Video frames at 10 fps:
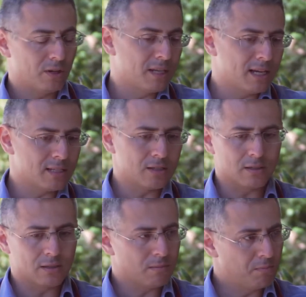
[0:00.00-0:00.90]

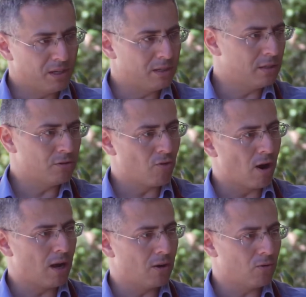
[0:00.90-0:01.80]
test, be it a
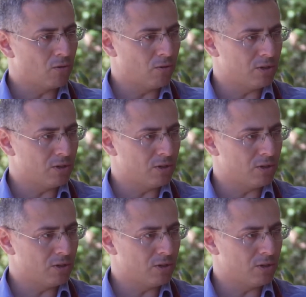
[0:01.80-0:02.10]
drug or